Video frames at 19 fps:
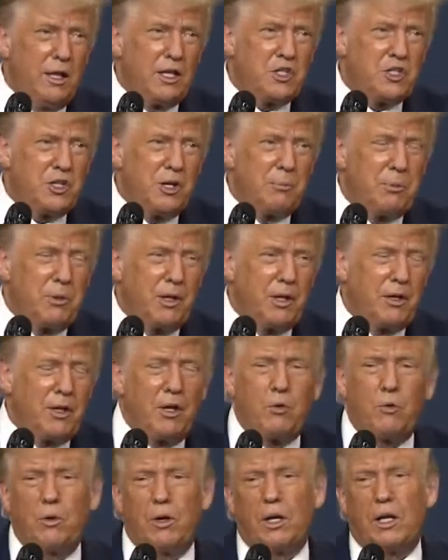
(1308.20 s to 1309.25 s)
It's something
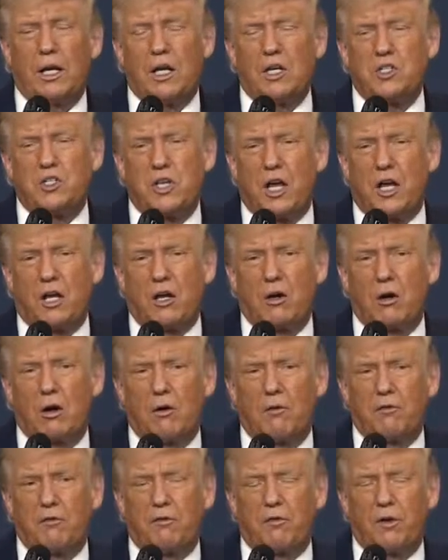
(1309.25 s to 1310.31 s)
that really has taken
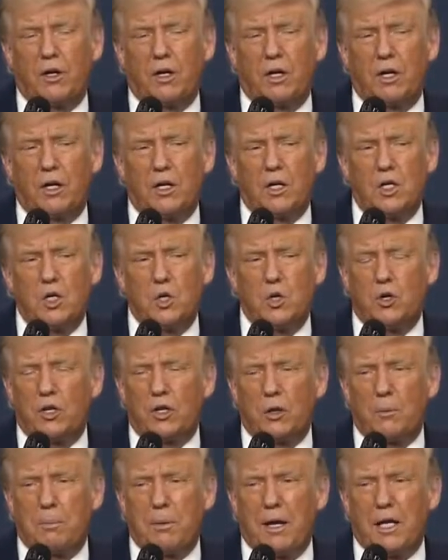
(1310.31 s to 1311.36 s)
off during
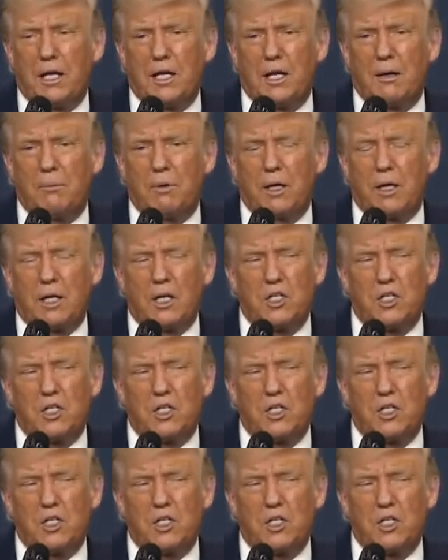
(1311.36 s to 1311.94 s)
the pandemic.